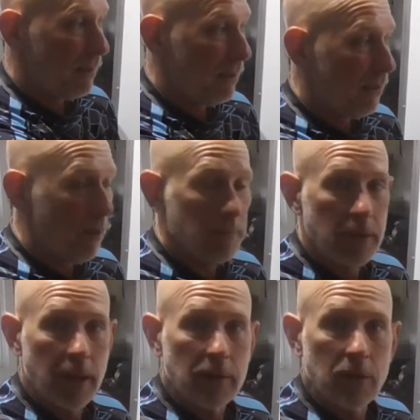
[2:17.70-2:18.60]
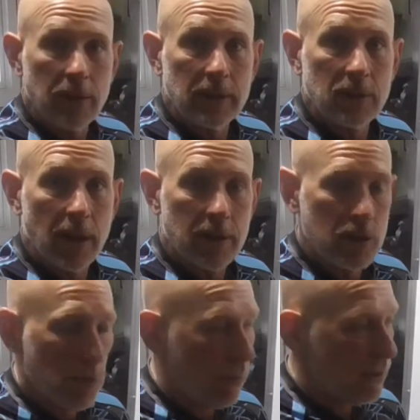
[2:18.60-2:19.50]
they're up there, they're inside
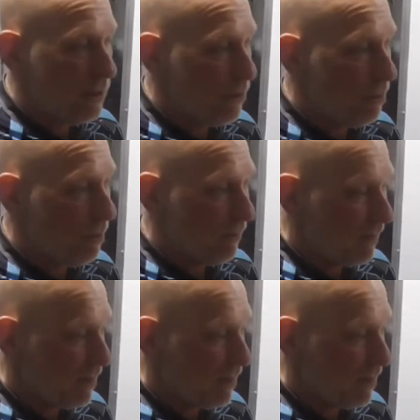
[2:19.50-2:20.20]
our 22, but if they